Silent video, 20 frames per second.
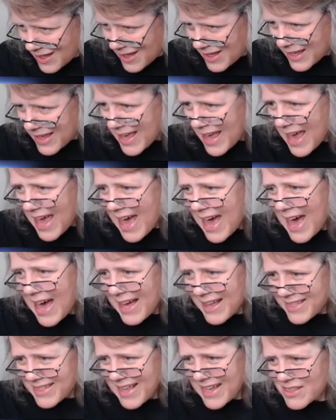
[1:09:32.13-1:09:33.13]

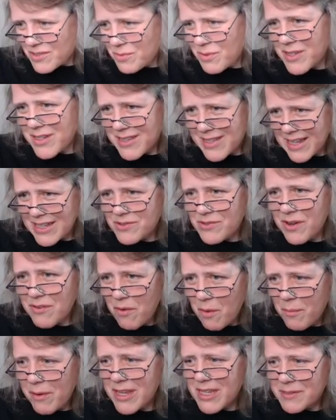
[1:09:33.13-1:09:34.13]
Yeah, that's what that's what
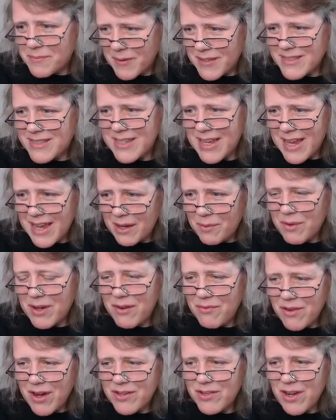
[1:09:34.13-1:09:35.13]
everybody's been saying.
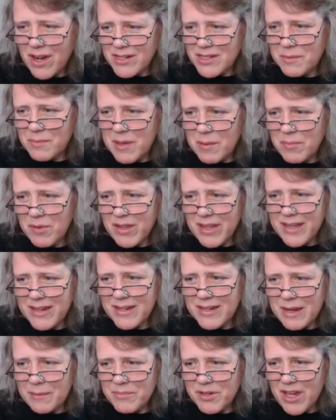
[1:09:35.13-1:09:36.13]
Whenever I talk to people at
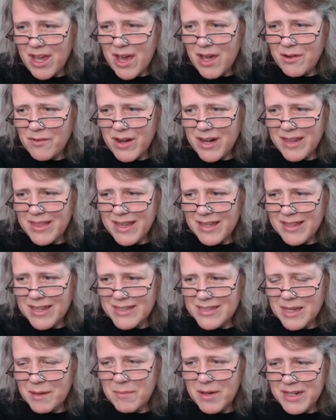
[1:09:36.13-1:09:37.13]
Adepticon or anything,
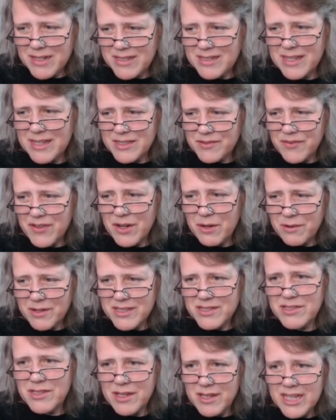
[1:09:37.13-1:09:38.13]
they say Monte San Savino
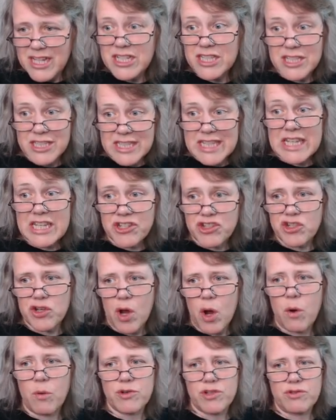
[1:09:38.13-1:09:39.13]
is the is the
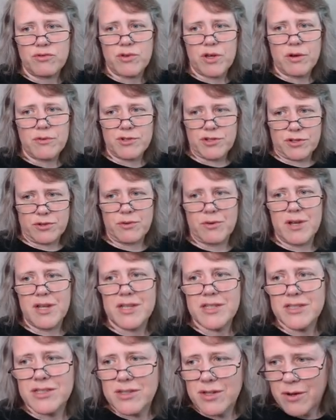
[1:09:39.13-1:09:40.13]
show to go to.
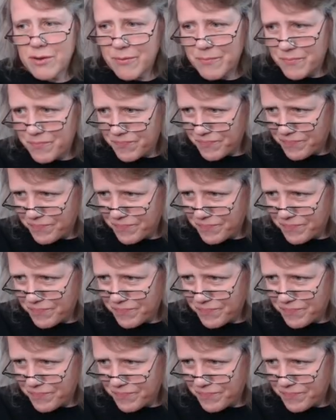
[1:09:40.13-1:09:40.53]
So